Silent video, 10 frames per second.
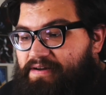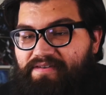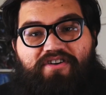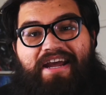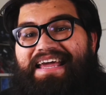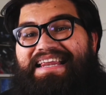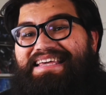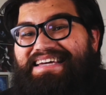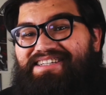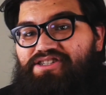I've never had
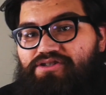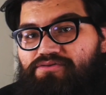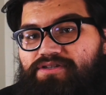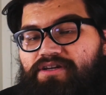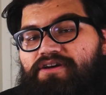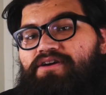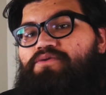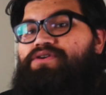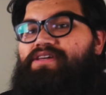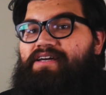any issues
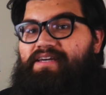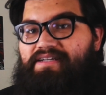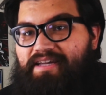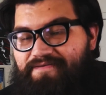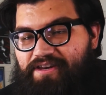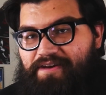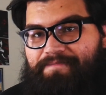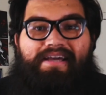with connectivity.